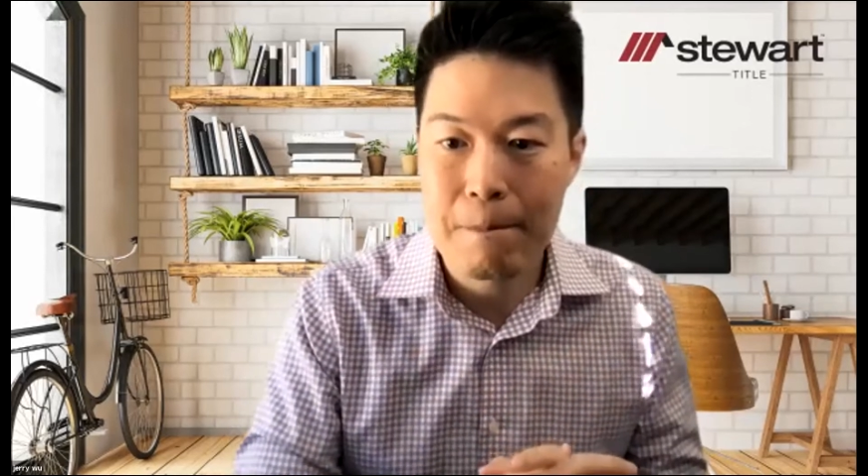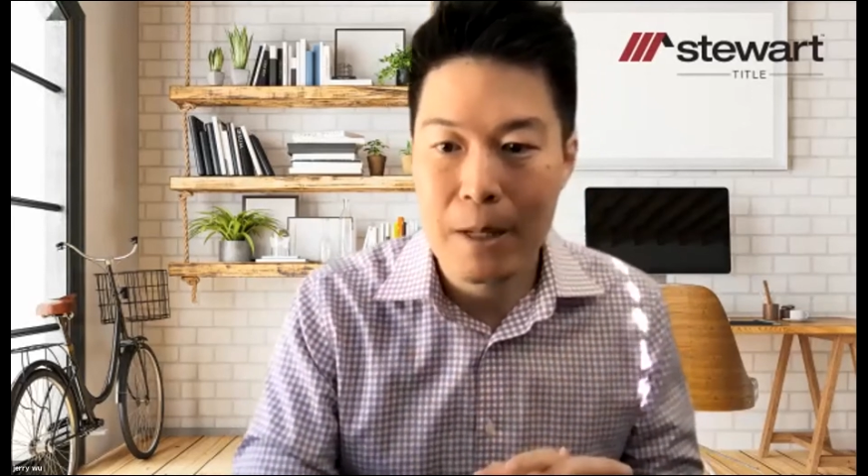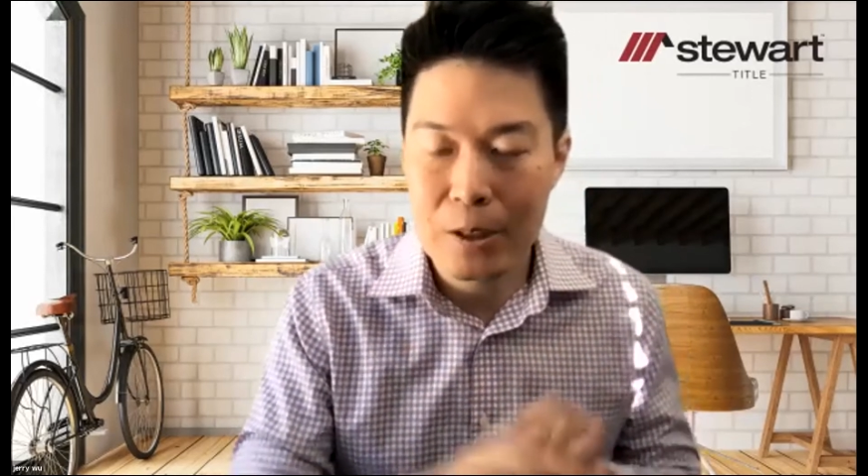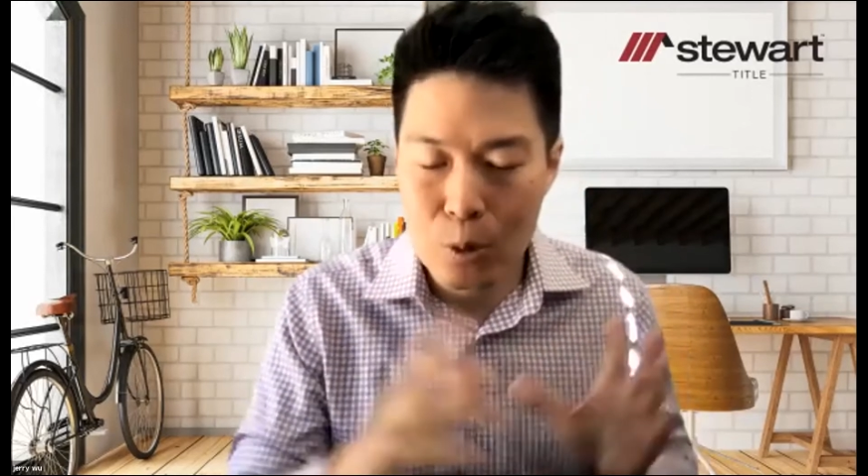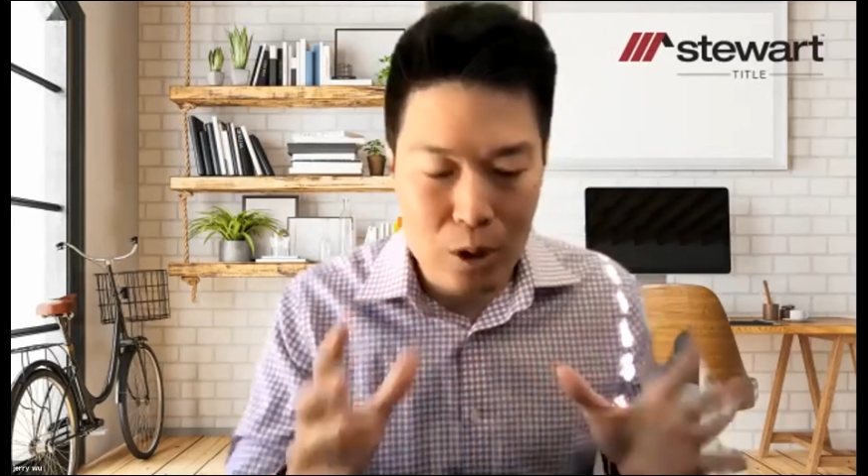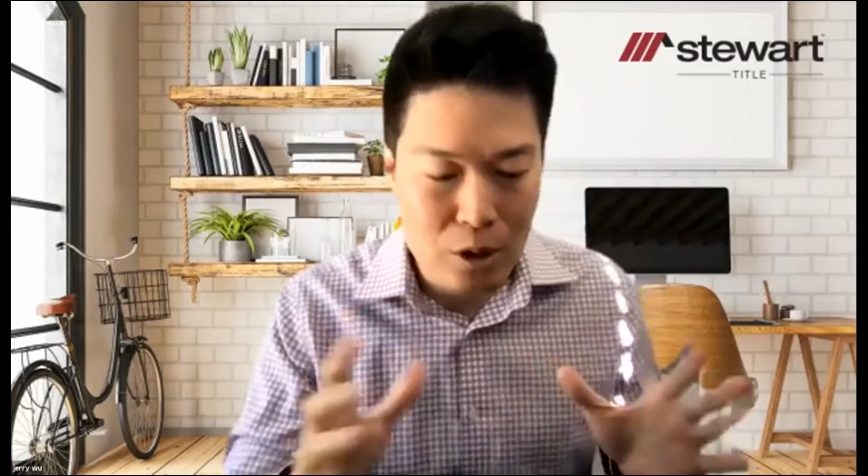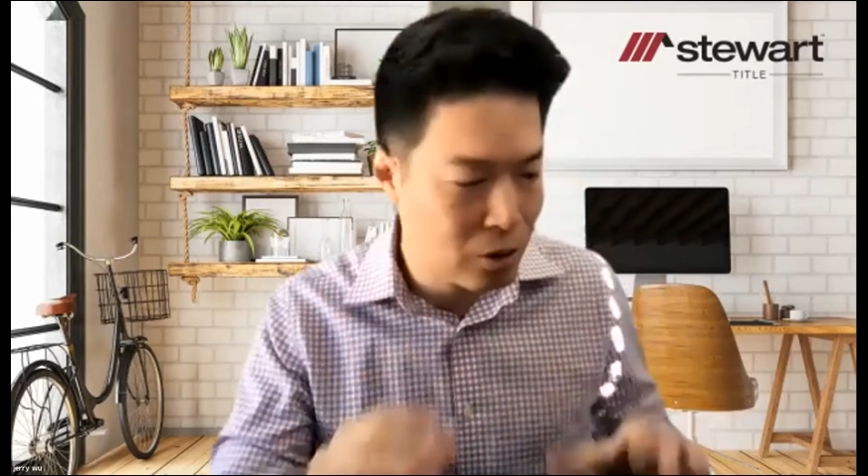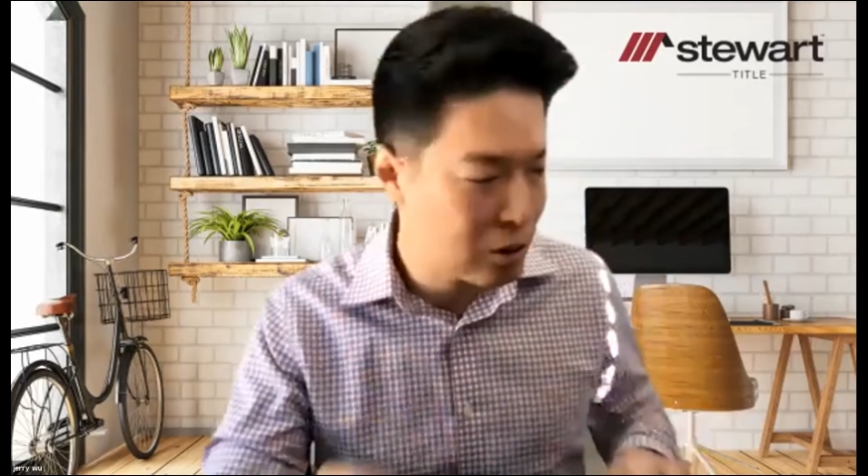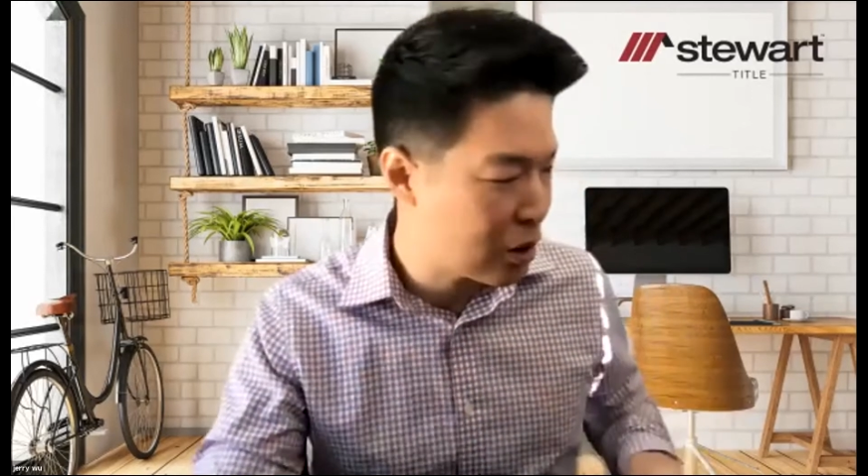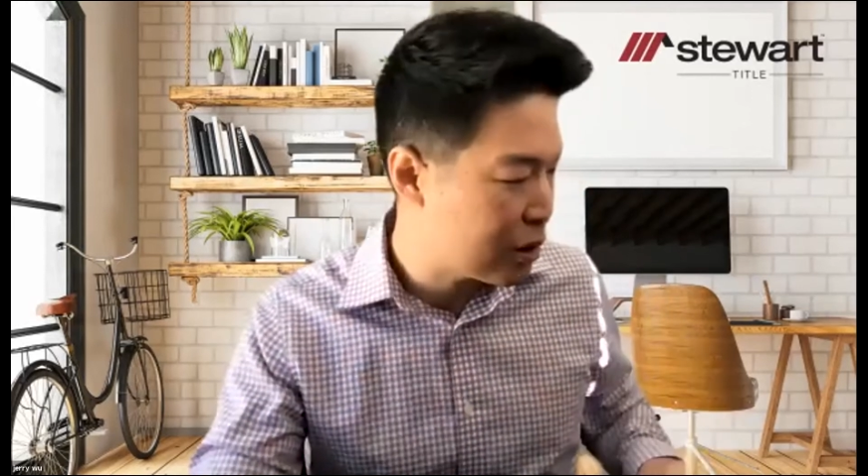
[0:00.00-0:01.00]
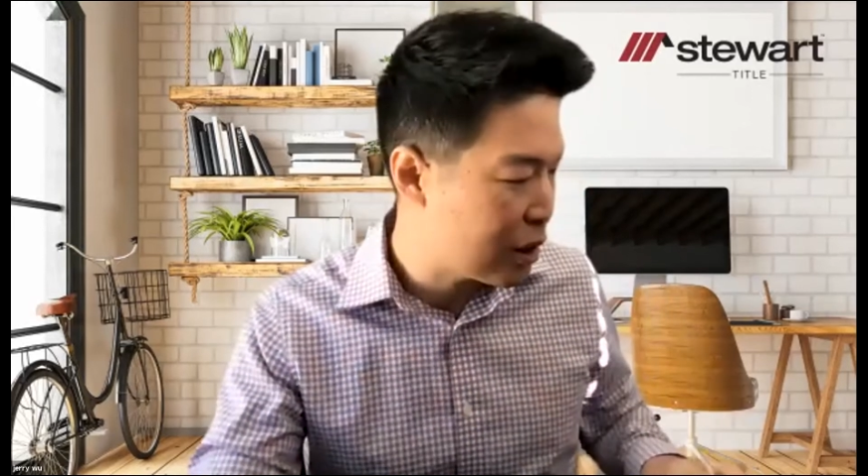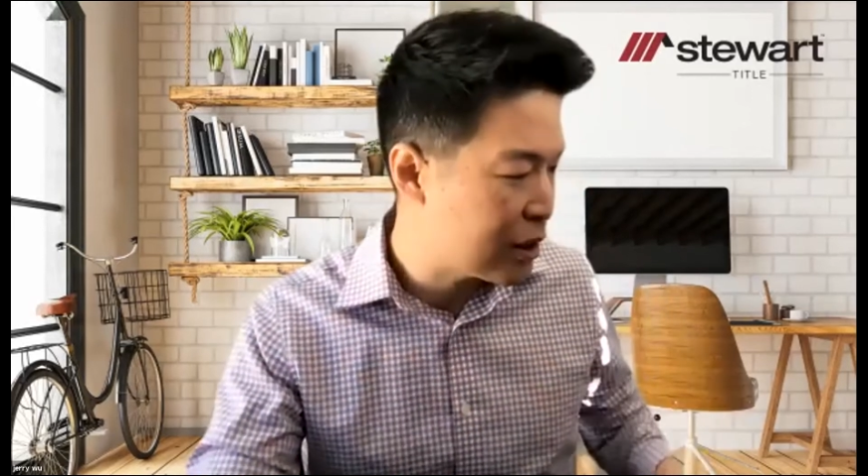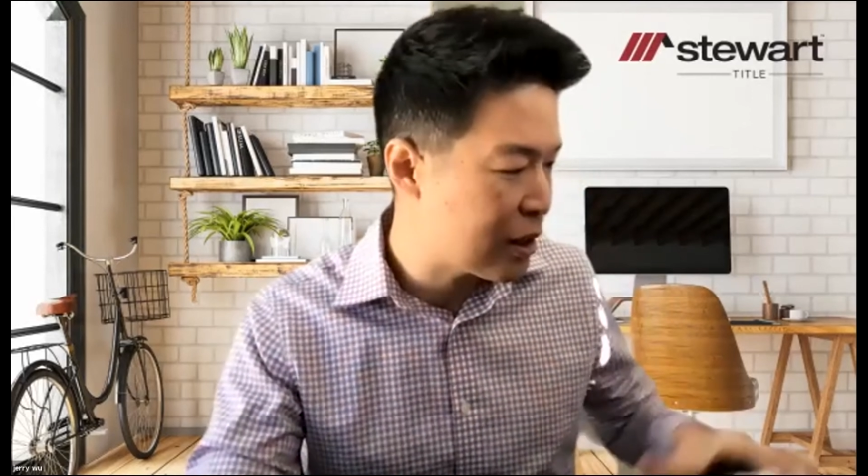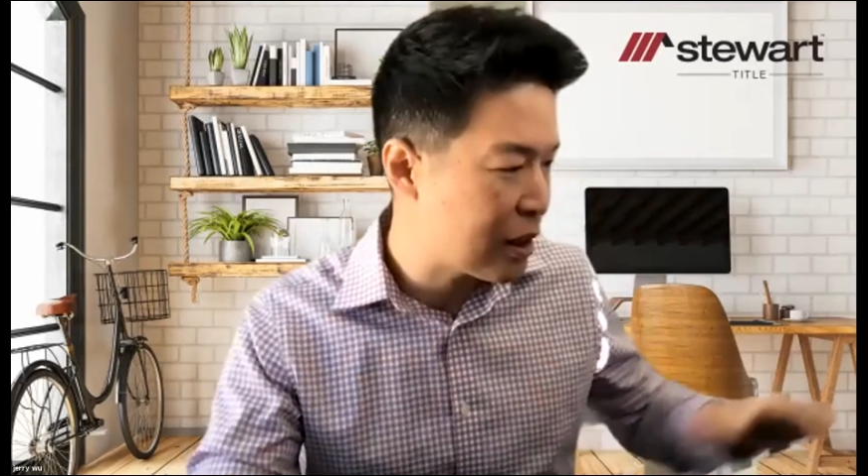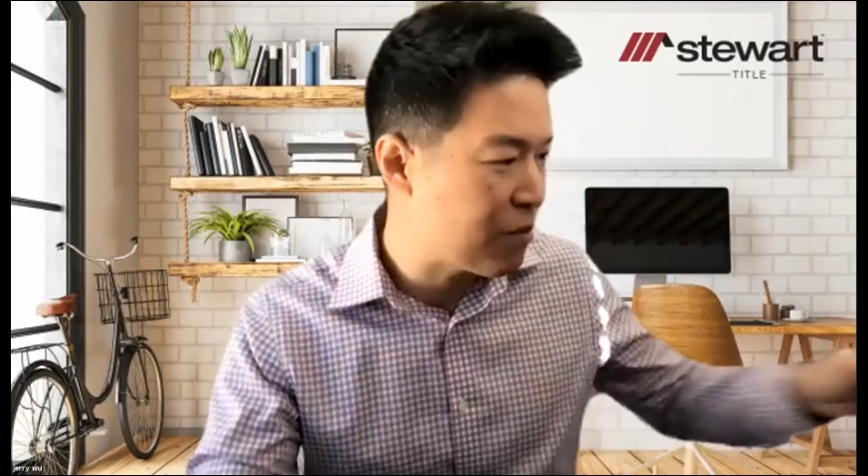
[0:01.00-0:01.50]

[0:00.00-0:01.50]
Any questions on anything